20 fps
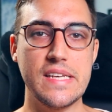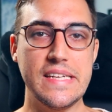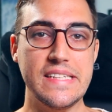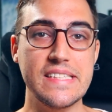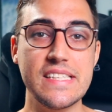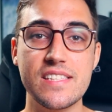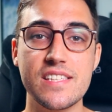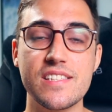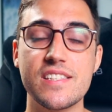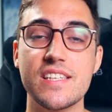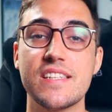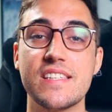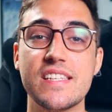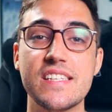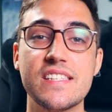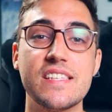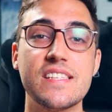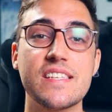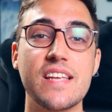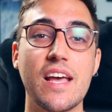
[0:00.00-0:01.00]
And this is it.
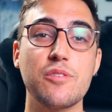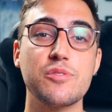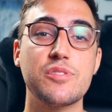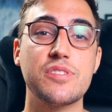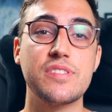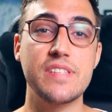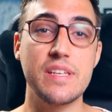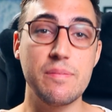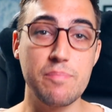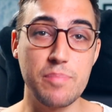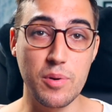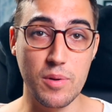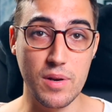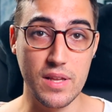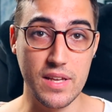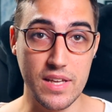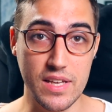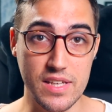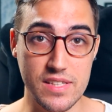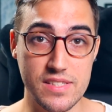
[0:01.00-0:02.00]
This is how
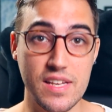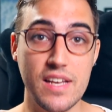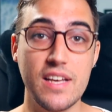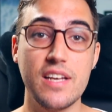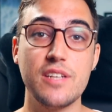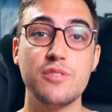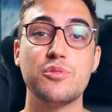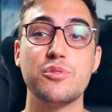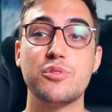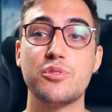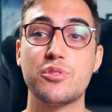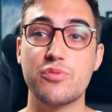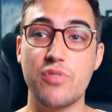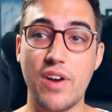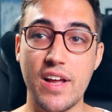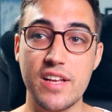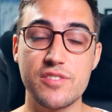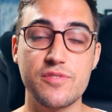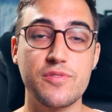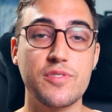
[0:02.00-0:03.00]
simple it is to
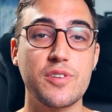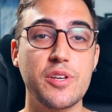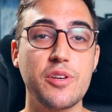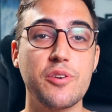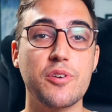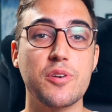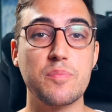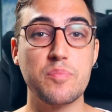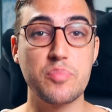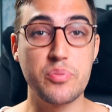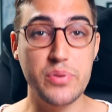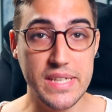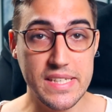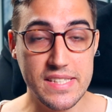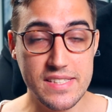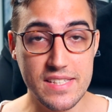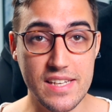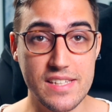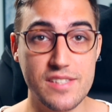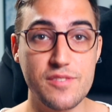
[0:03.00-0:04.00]
transfer your
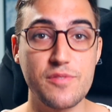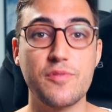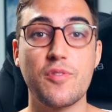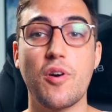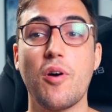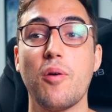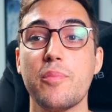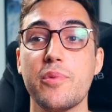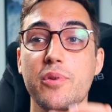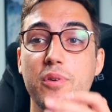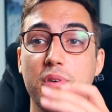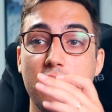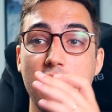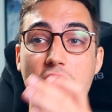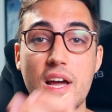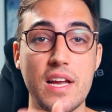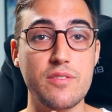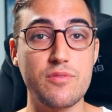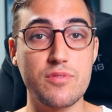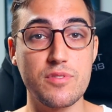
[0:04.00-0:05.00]
presets from your
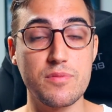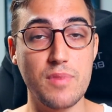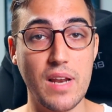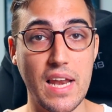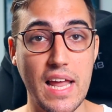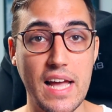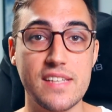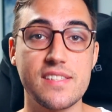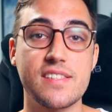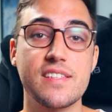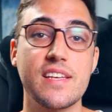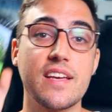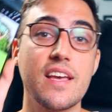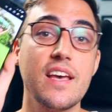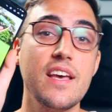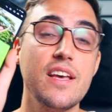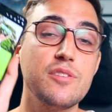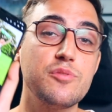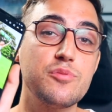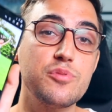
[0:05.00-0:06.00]
Lightroom
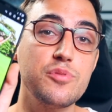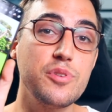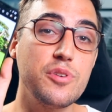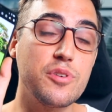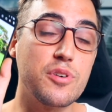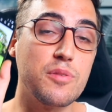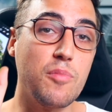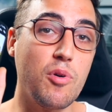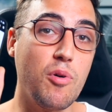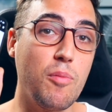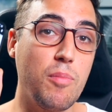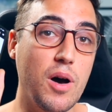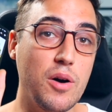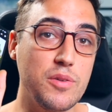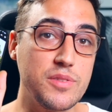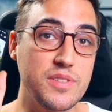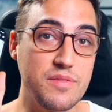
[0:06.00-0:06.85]
Classic to your mobile